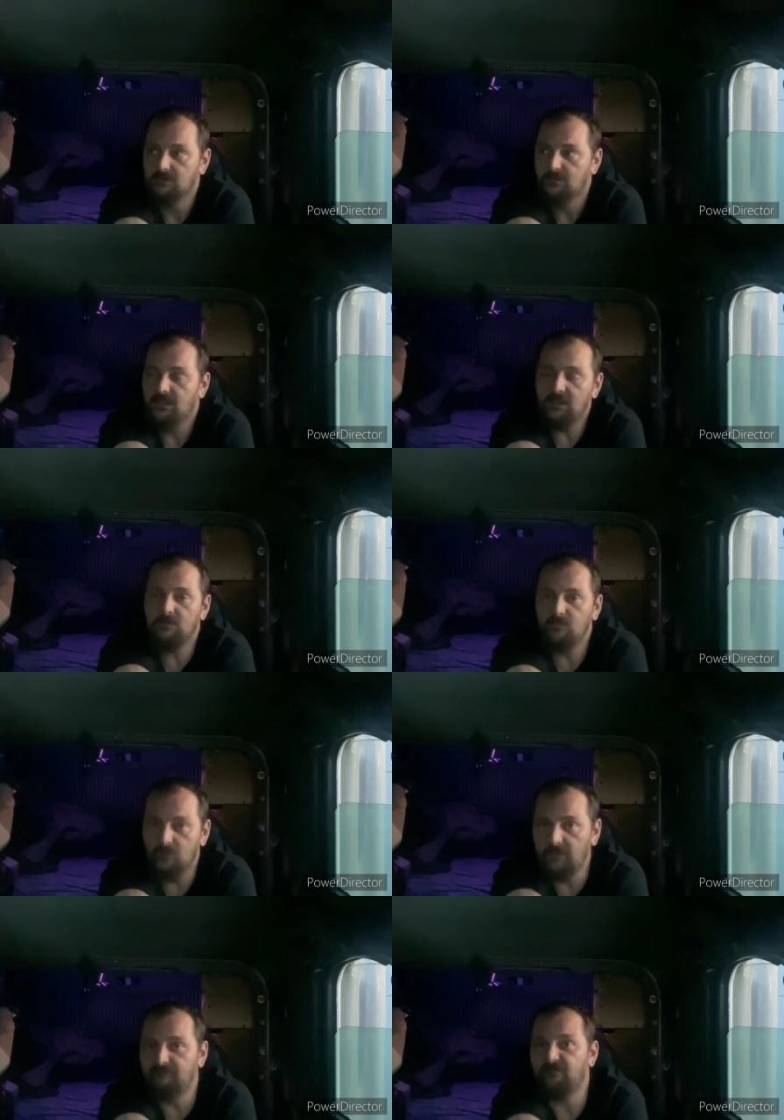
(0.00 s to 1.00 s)
He
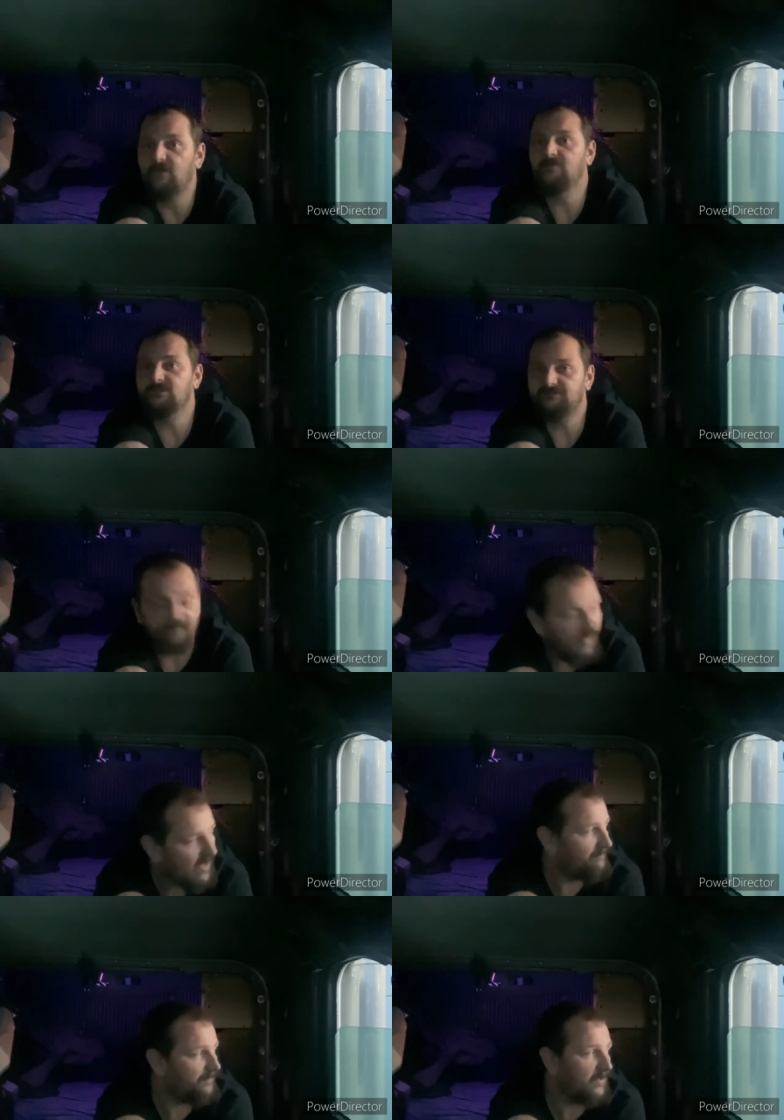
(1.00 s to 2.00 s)
went from his
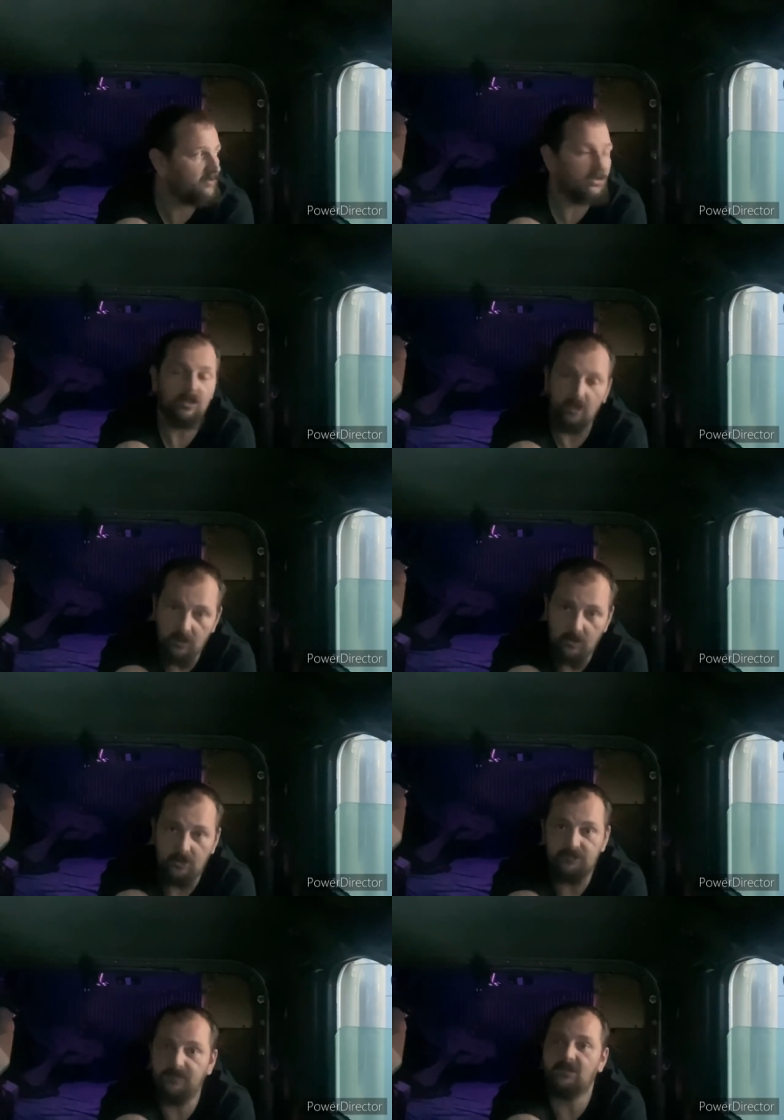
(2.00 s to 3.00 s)
flatbed to cars
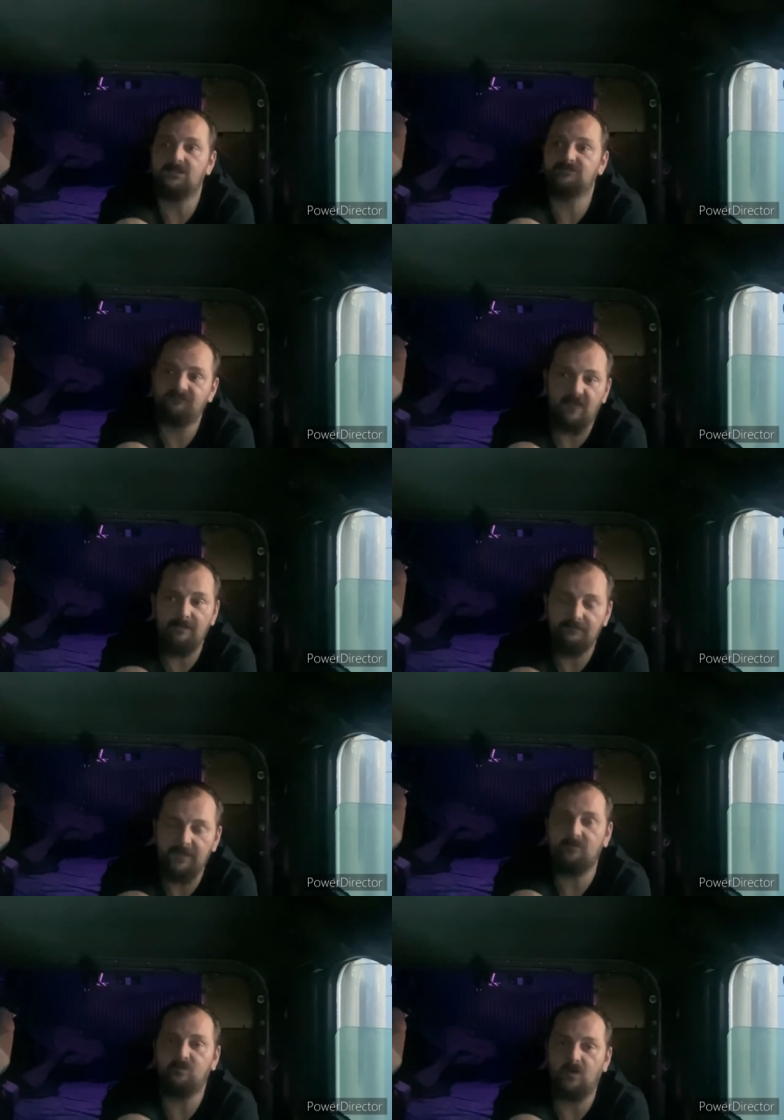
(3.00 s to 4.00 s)
because
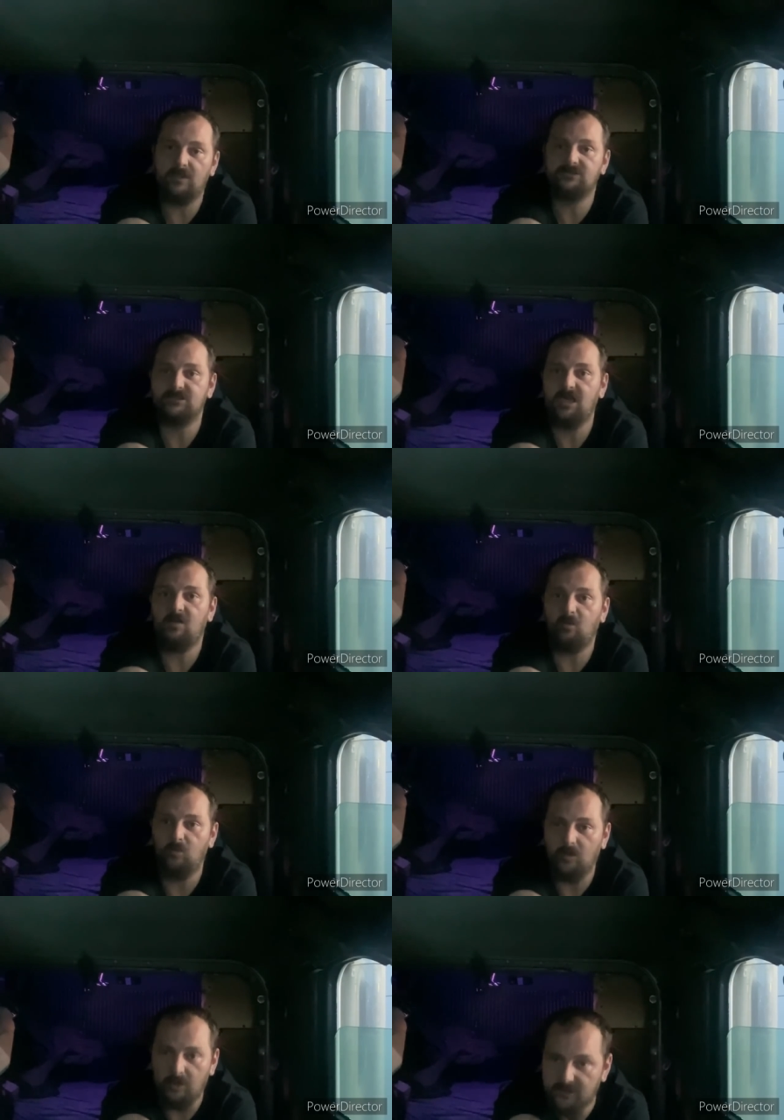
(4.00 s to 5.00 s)
flatbed was not
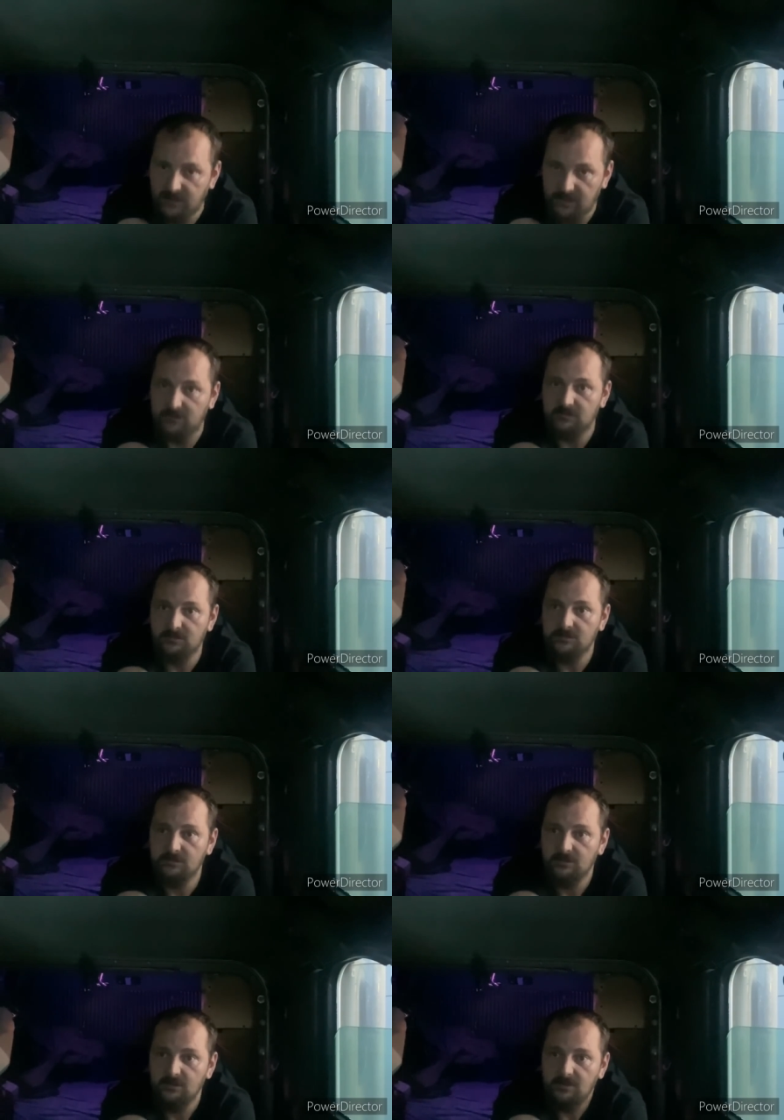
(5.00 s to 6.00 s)
working.
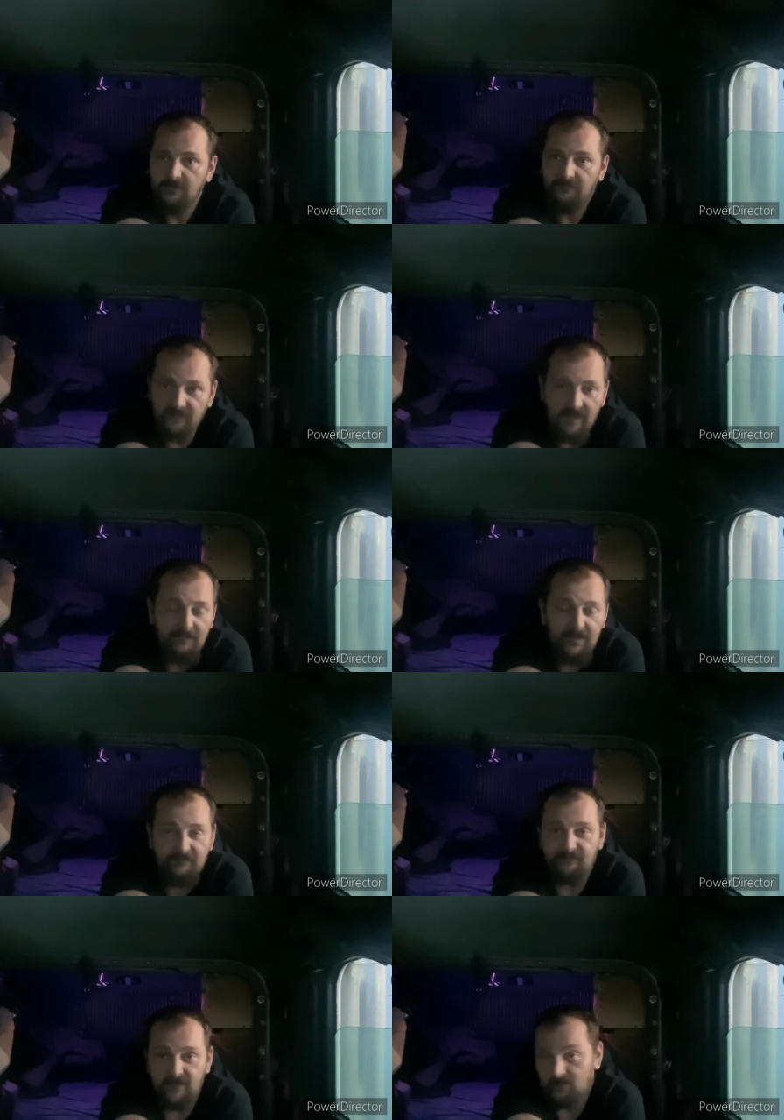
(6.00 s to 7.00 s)
Flatbed
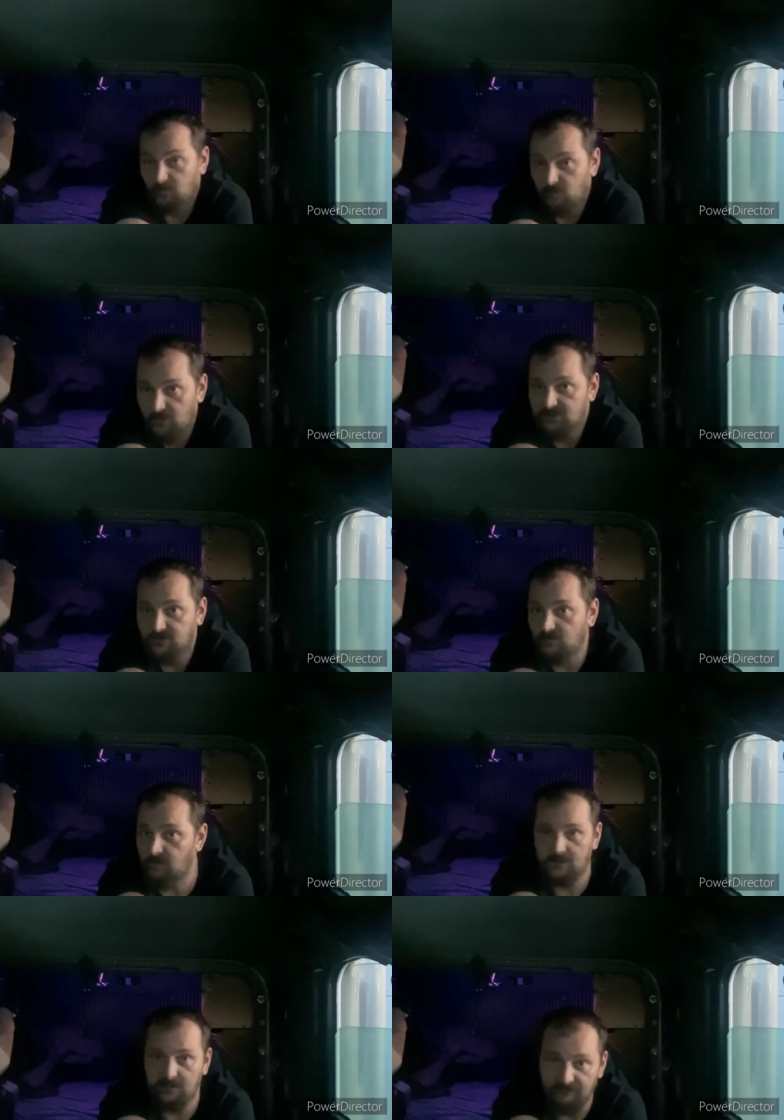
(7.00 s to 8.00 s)
freight wasn't
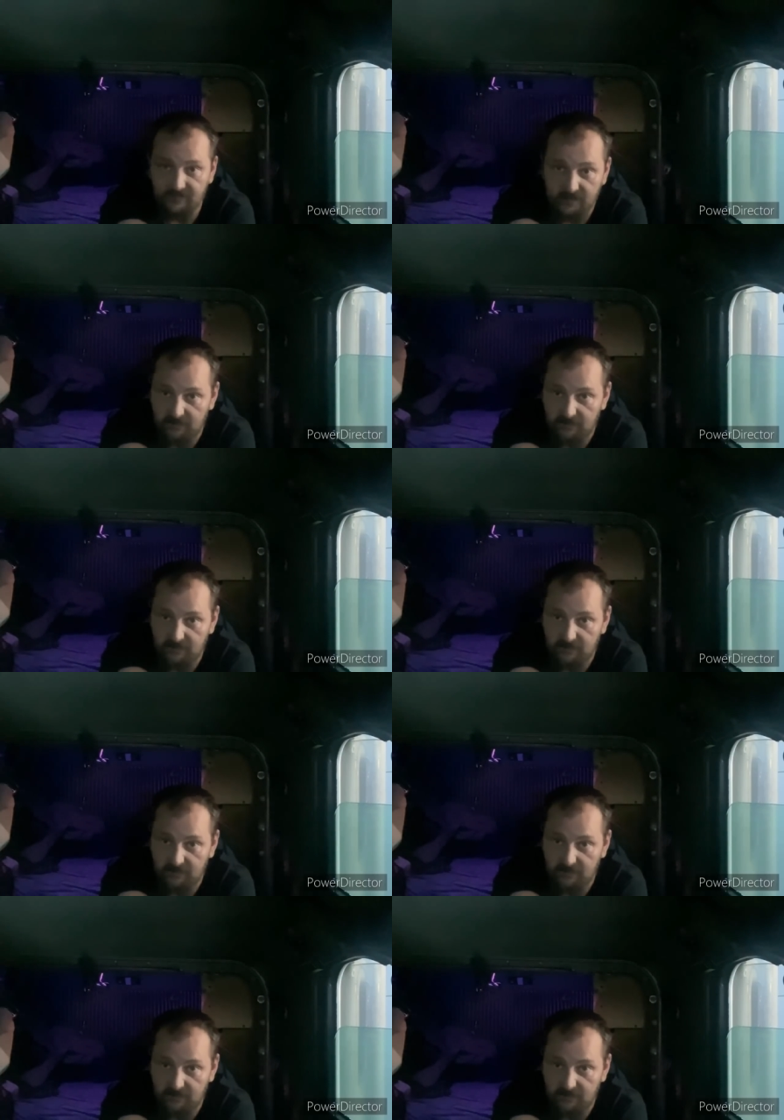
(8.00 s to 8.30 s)
working for him.